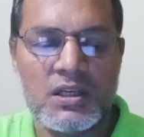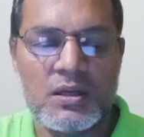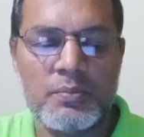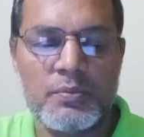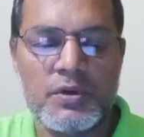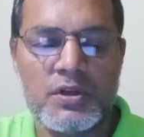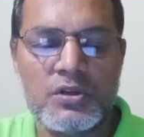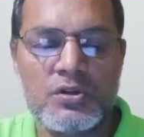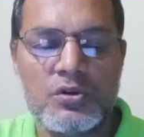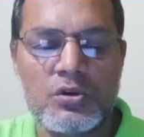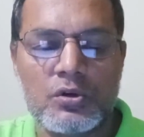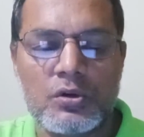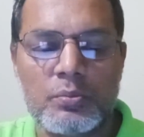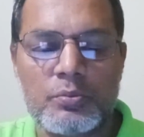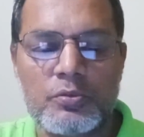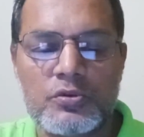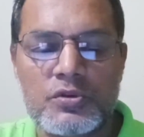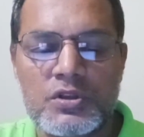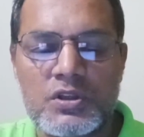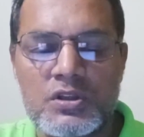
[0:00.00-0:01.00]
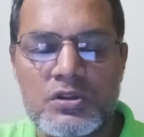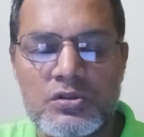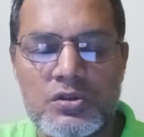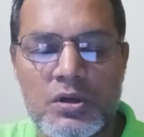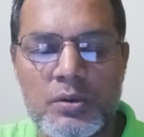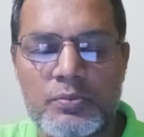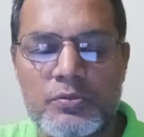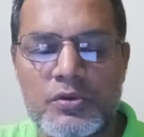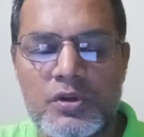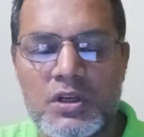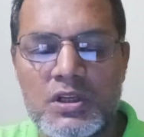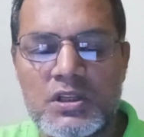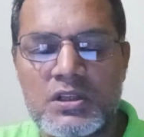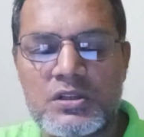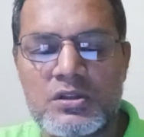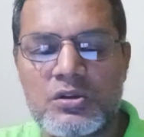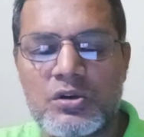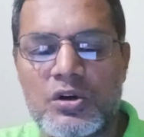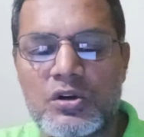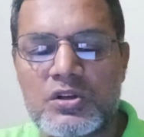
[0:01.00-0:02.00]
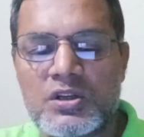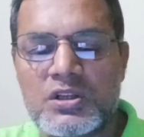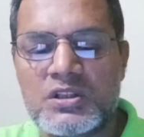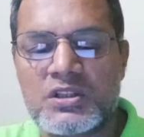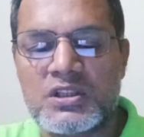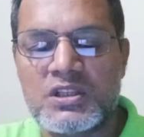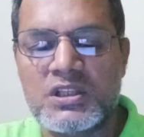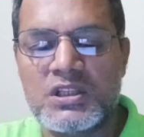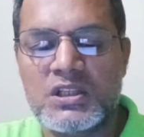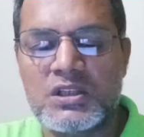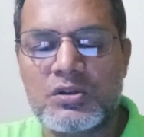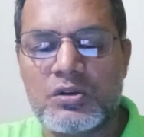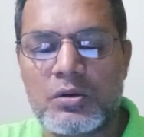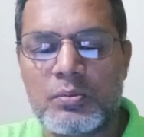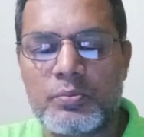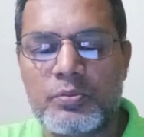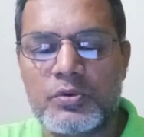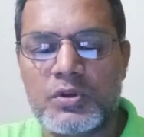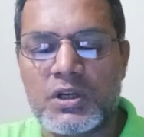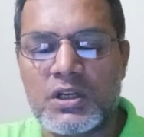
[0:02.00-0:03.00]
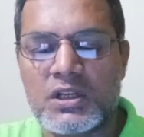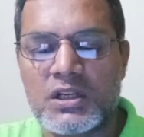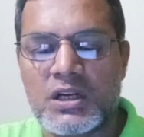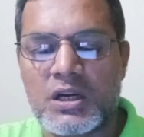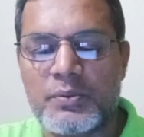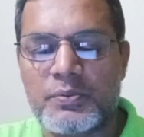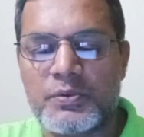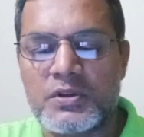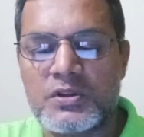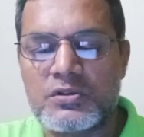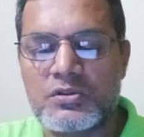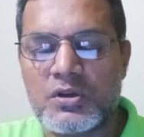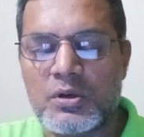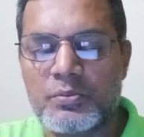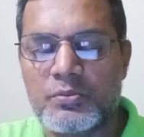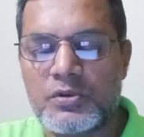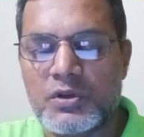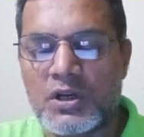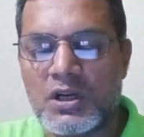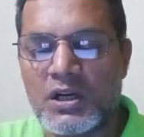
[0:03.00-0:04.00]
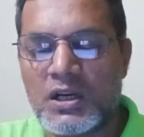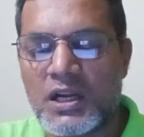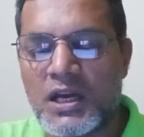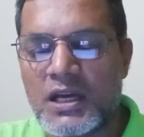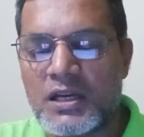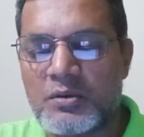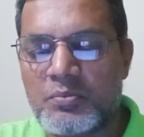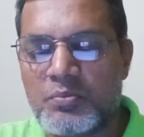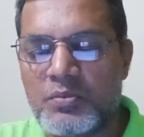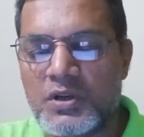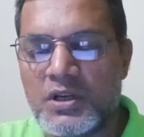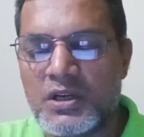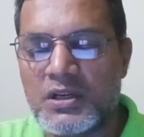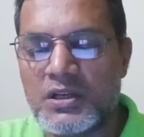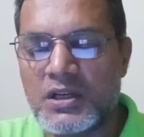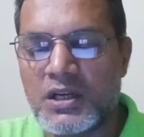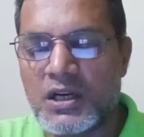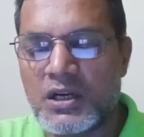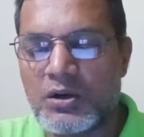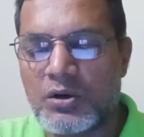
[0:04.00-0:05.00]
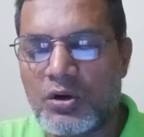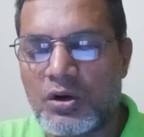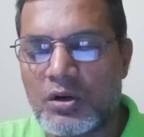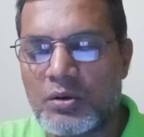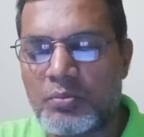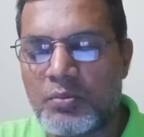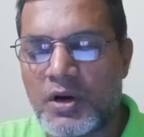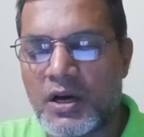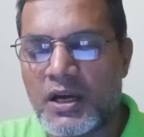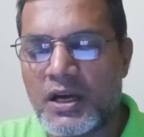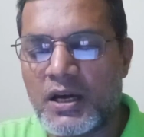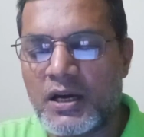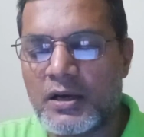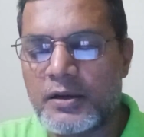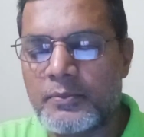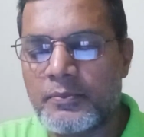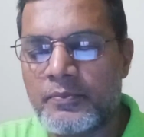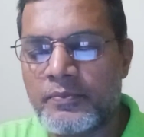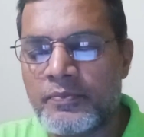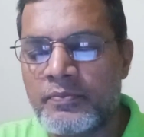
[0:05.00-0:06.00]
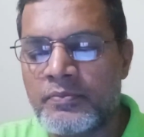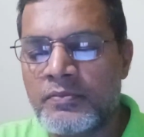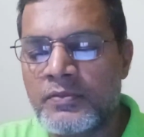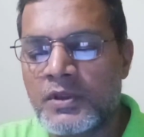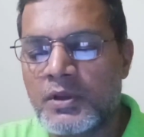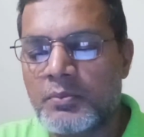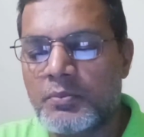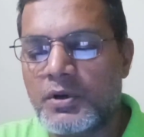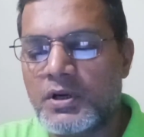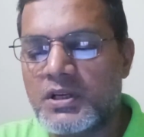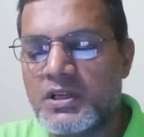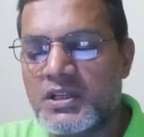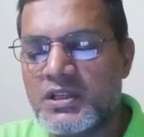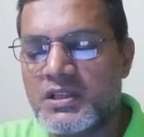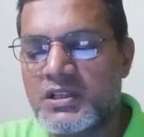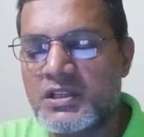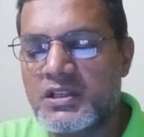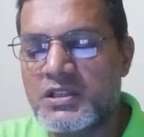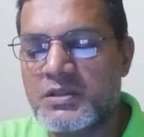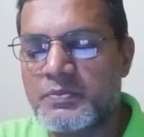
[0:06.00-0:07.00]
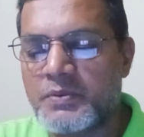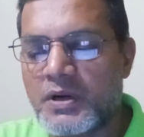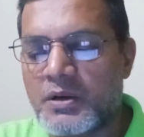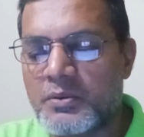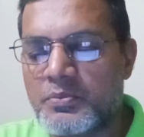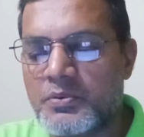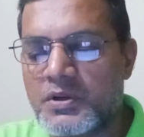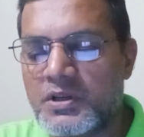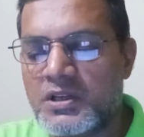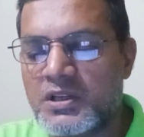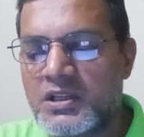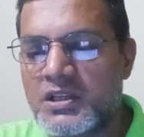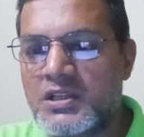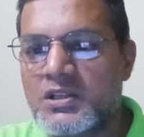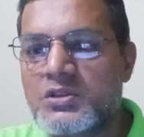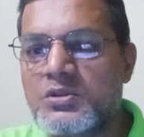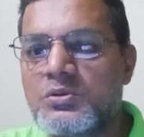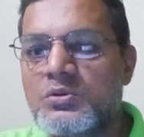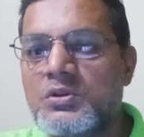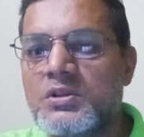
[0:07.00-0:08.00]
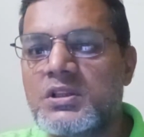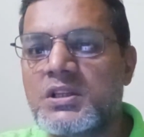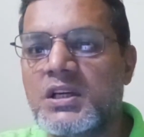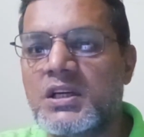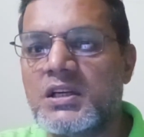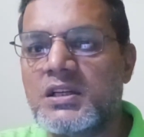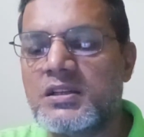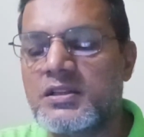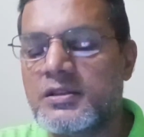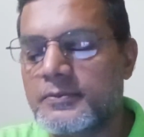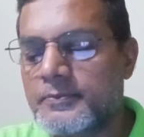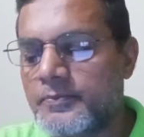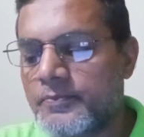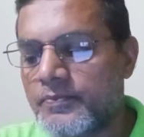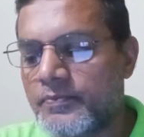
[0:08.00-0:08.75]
A video compositing software is not a 3D computer graphics software like Blender or Maya, but it is perfectly suited